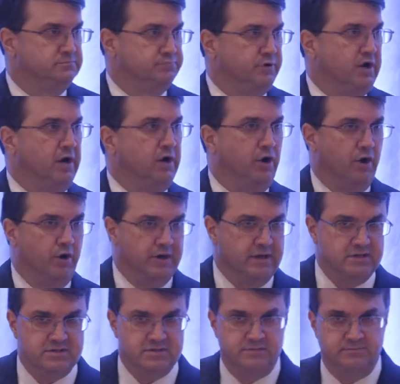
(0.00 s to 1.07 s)

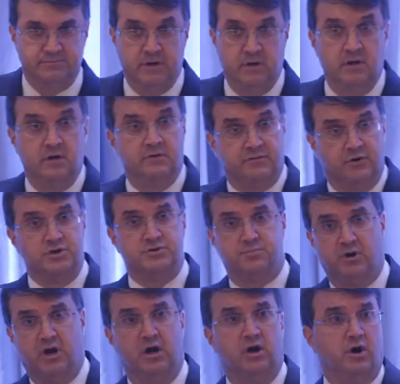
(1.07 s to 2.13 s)
priorities. First
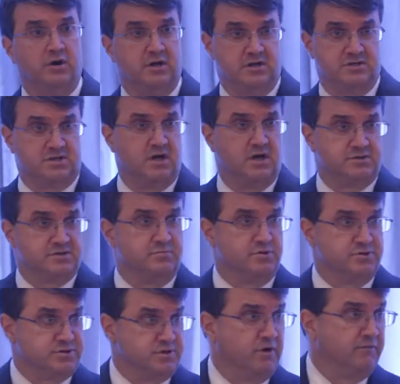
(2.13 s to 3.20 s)
priority is
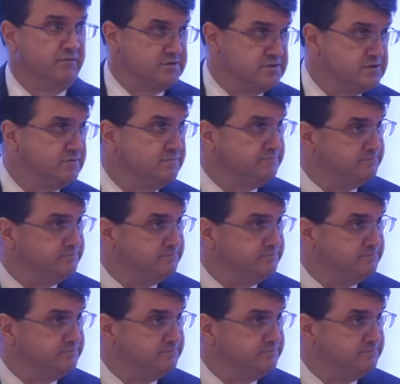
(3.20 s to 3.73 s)
customer service.